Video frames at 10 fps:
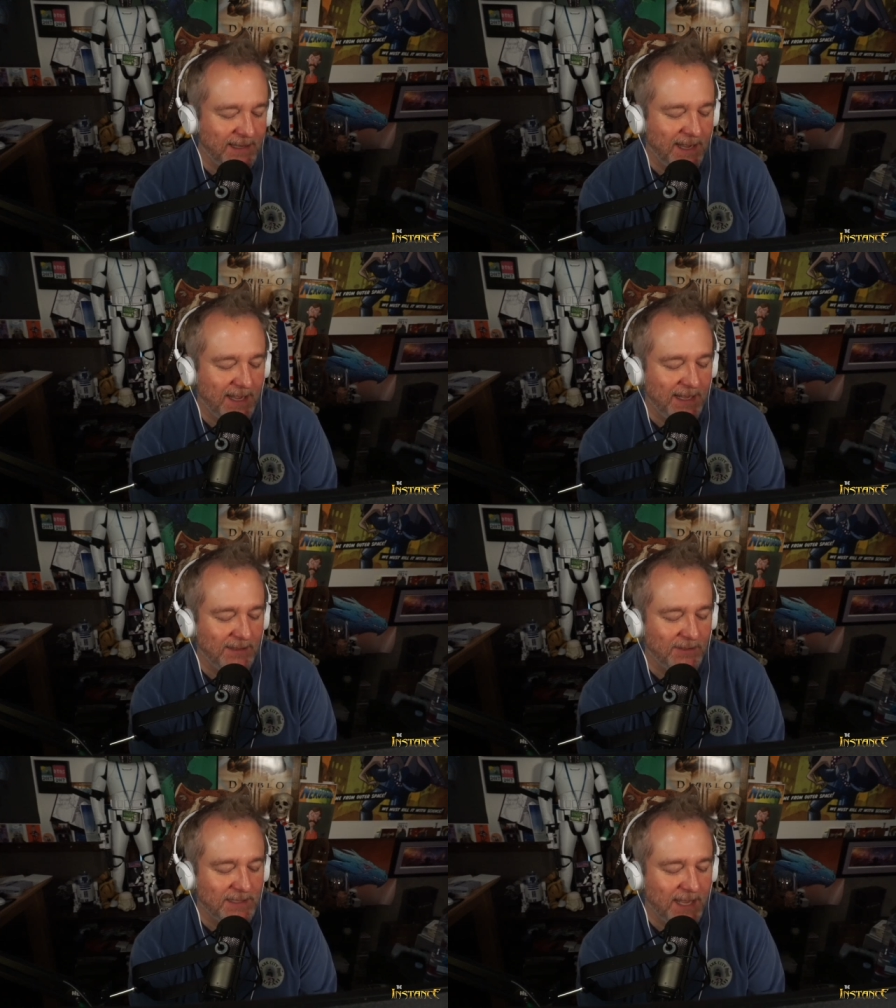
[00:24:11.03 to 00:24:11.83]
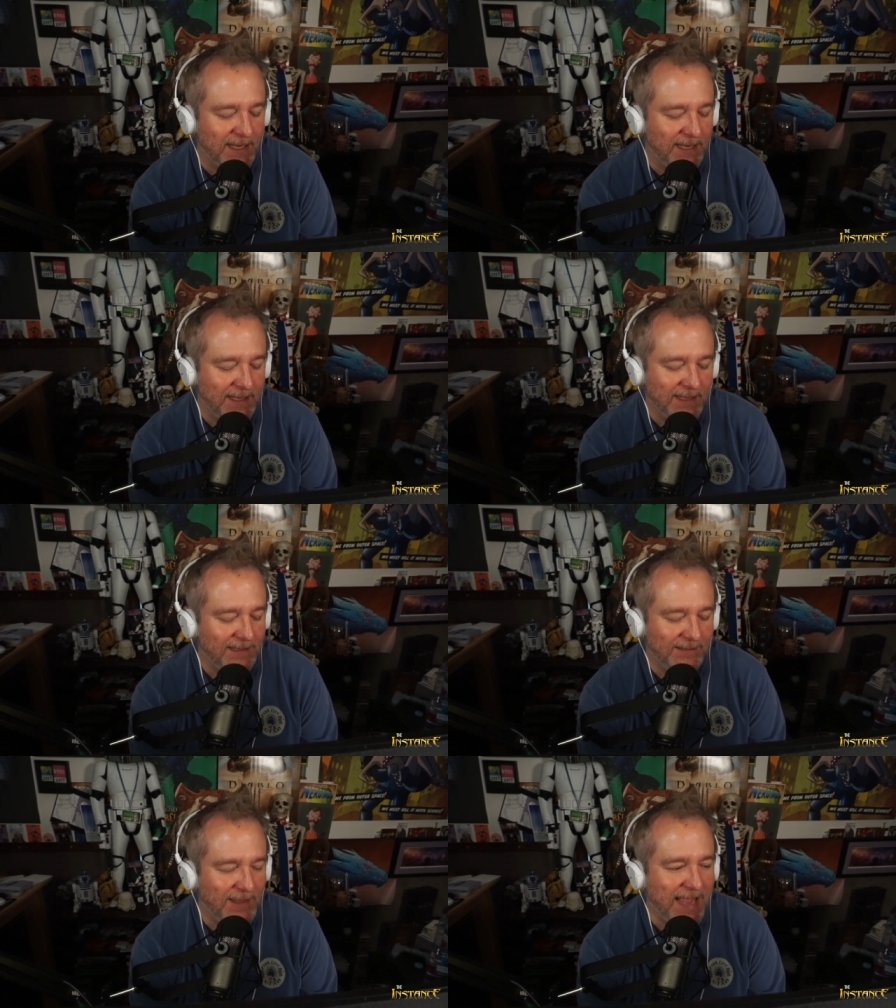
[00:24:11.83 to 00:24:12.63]
Uh, it looks like
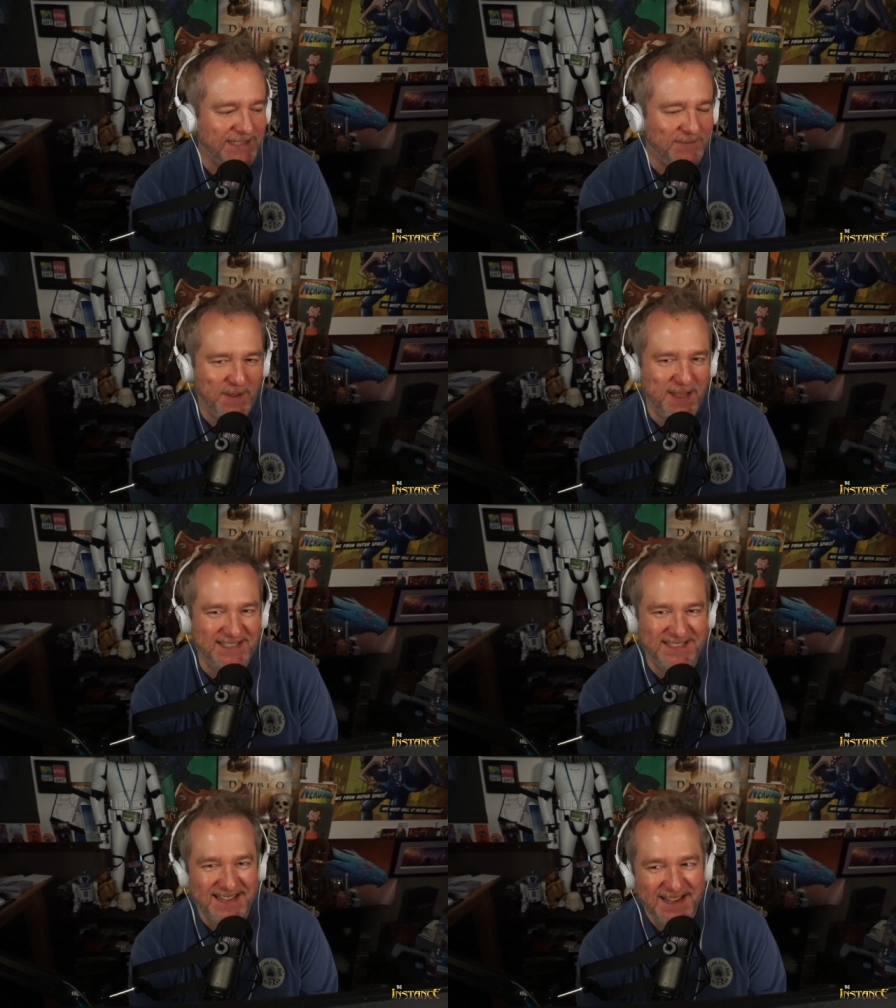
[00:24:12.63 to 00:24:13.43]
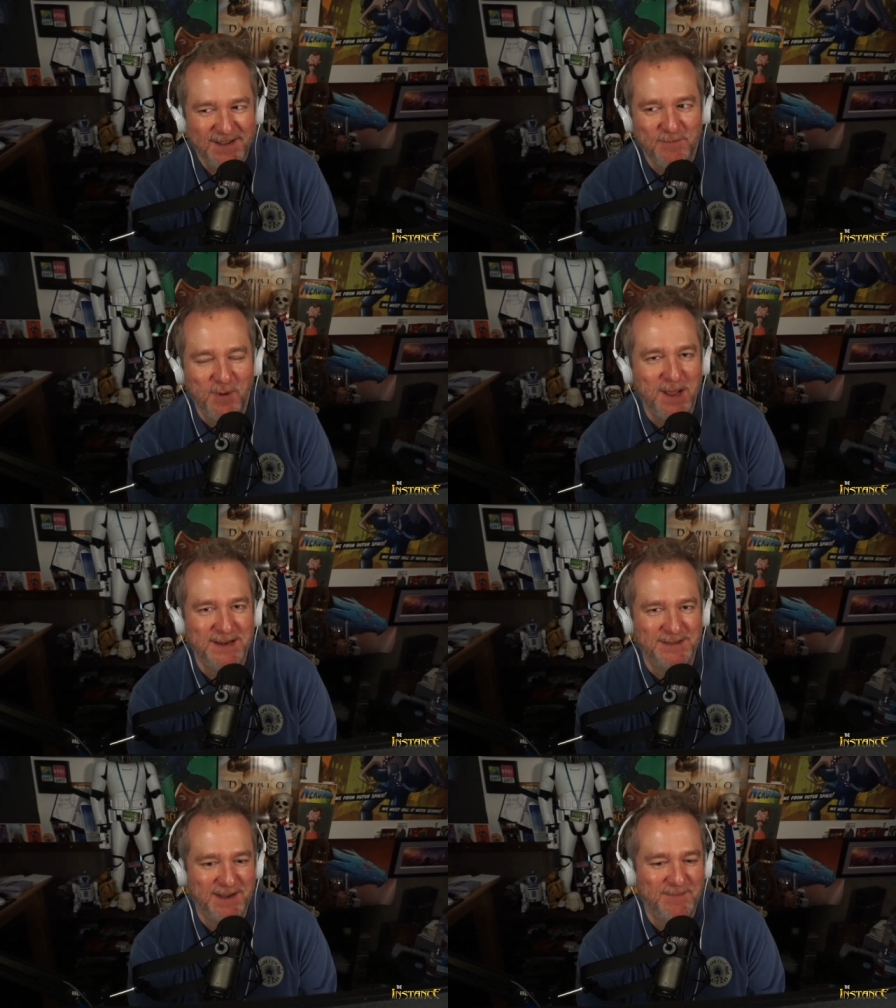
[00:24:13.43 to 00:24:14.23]
Last of Us
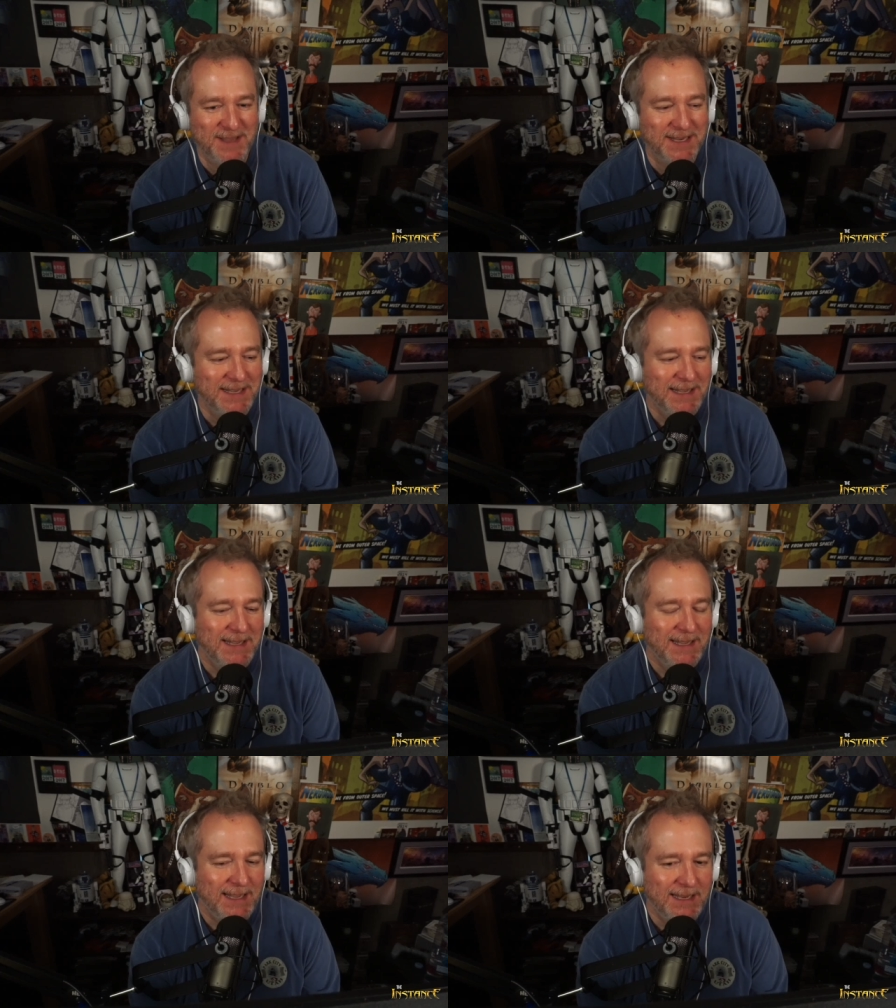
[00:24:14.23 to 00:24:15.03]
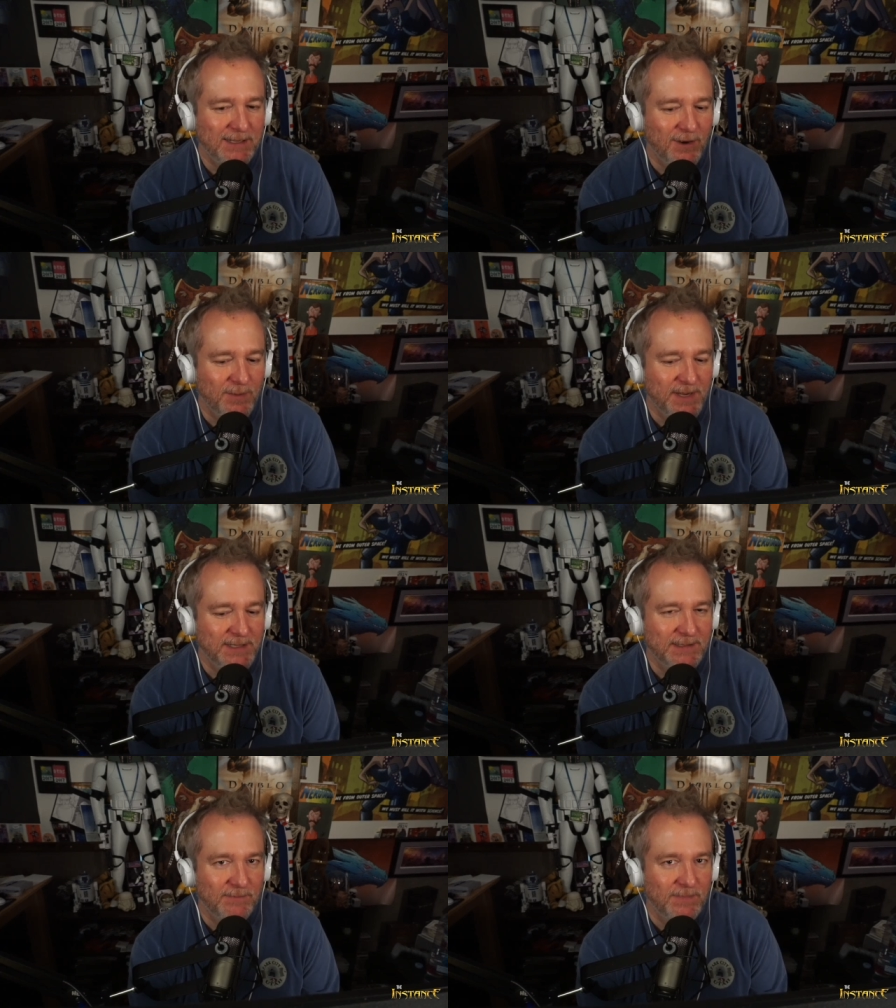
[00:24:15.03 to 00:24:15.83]
one or something, and
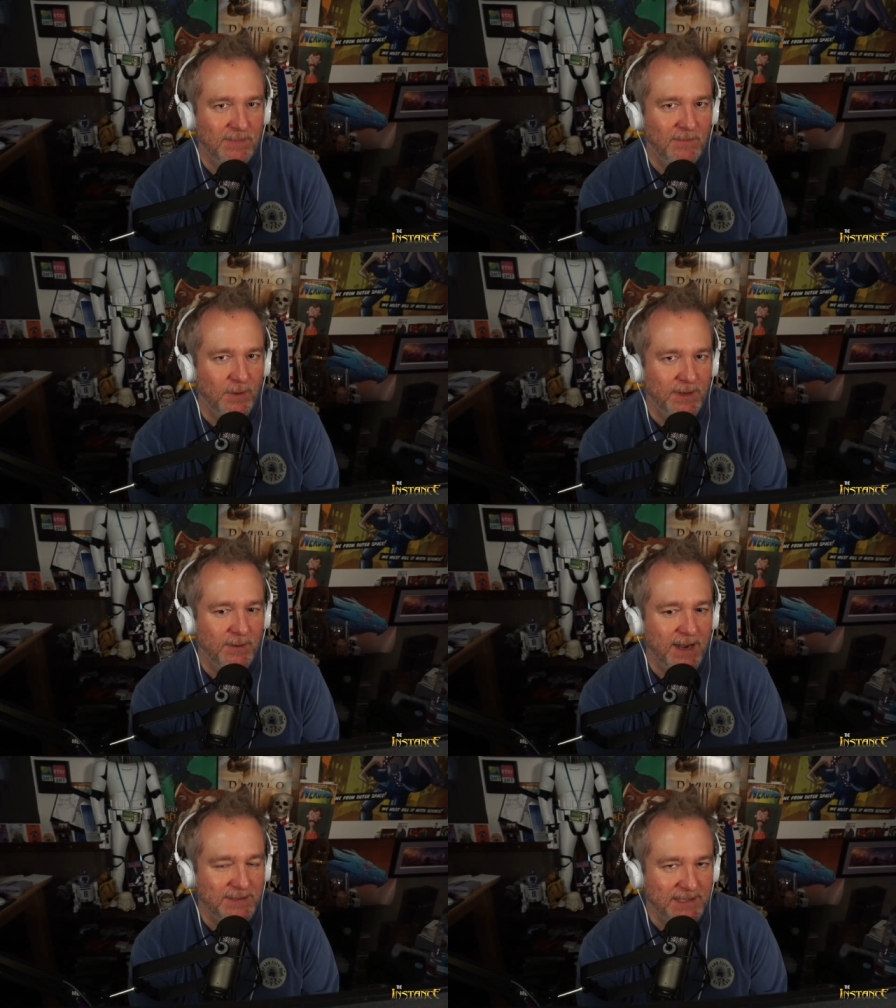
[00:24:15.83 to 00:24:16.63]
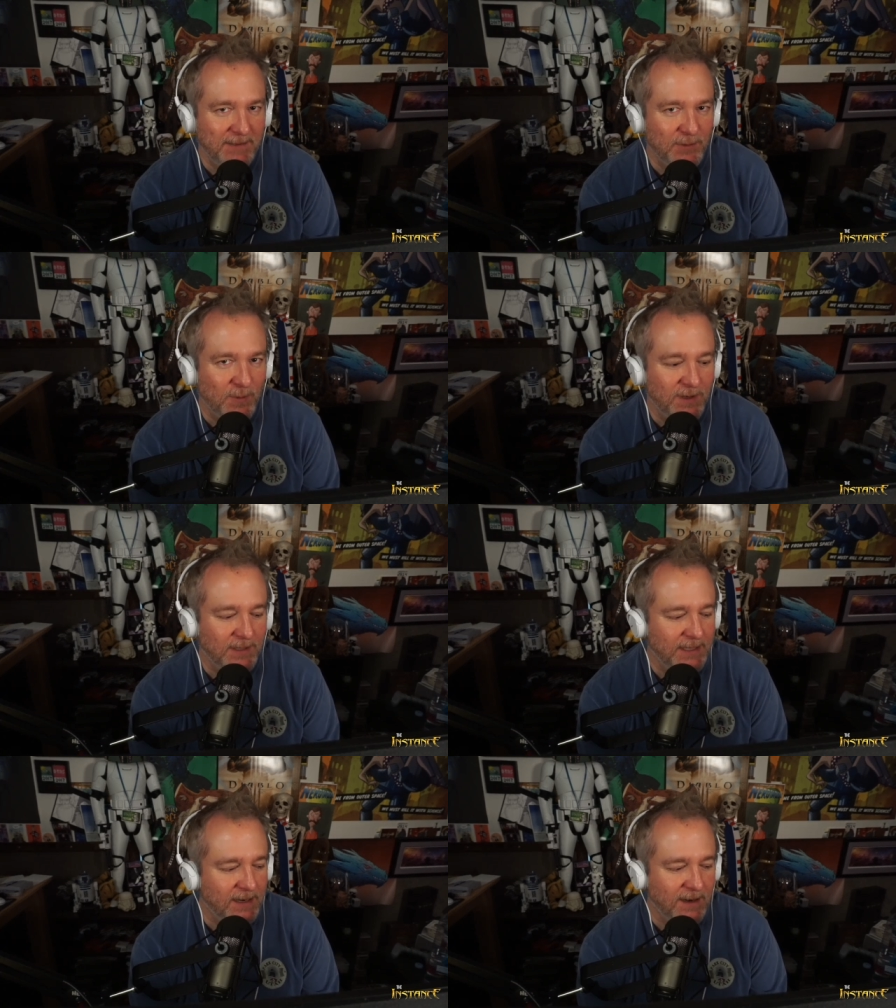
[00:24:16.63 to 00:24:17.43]
Kirby's rolling around saving the
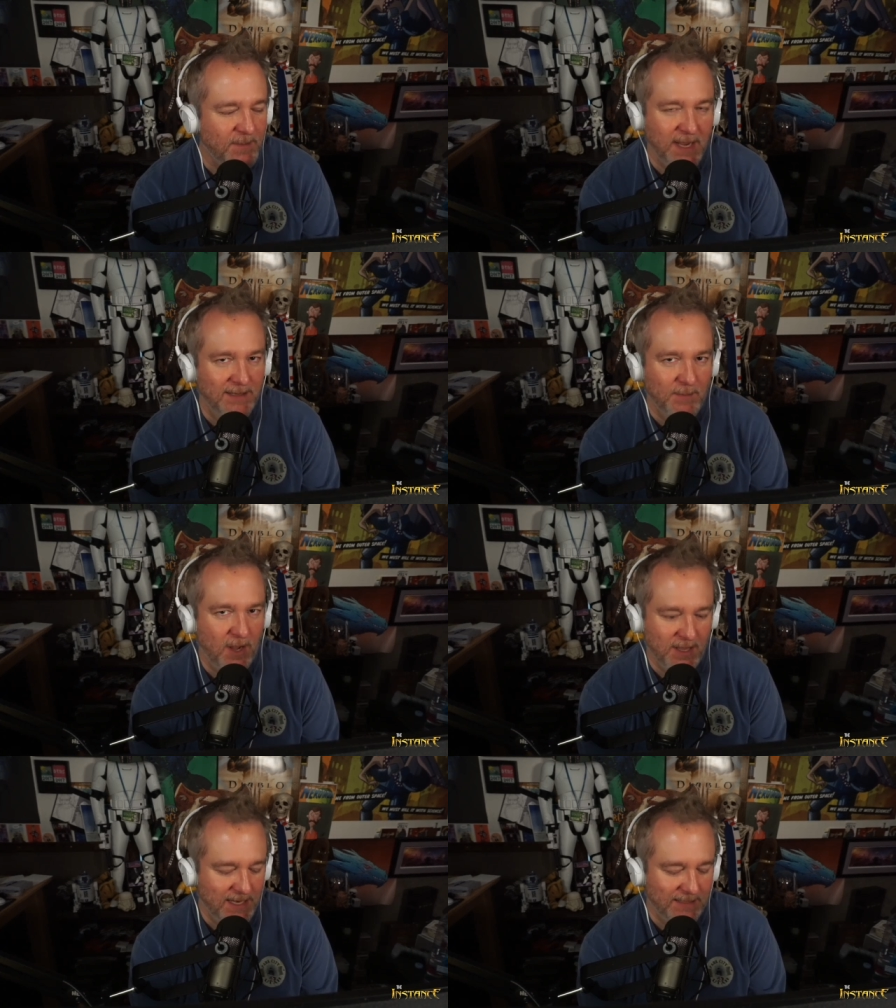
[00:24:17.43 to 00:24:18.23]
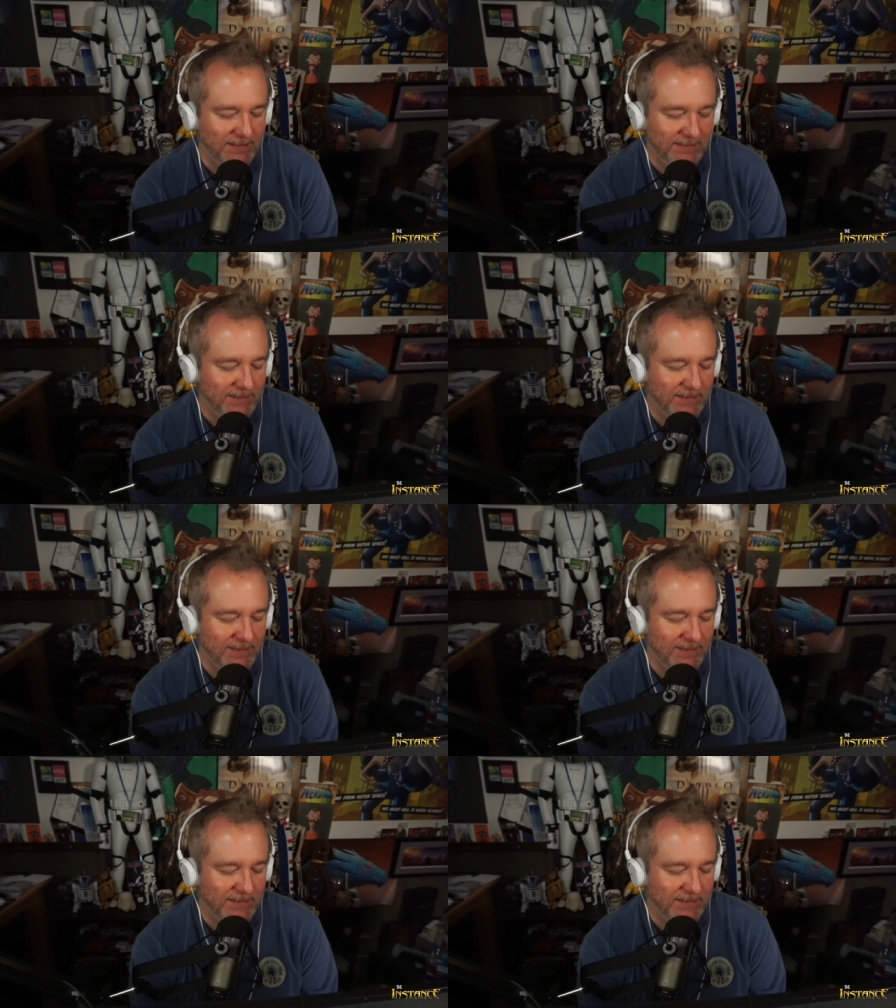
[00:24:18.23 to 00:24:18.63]
world in there. I'm in. I'm all in.